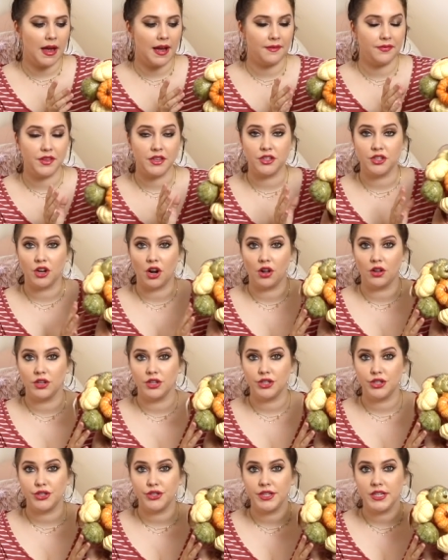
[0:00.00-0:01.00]
at the
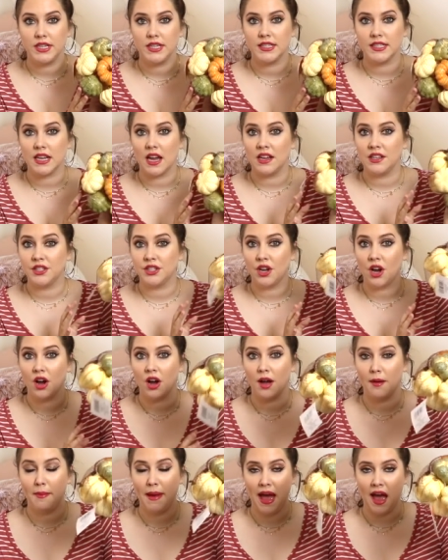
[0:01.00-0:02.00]
Dollar Tree because I
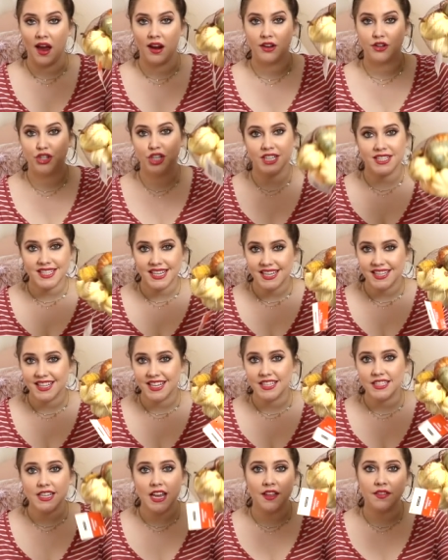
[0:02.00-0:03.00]
saw a pack just like
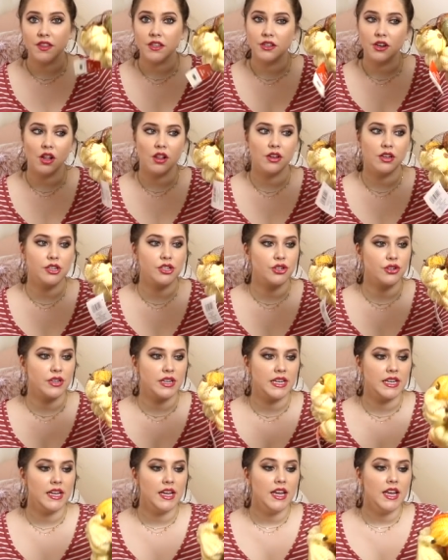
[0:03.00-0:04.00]
this at the Dollar
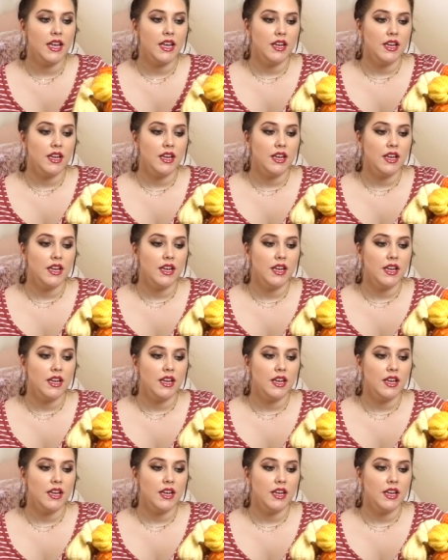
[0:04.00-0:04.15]
Tree.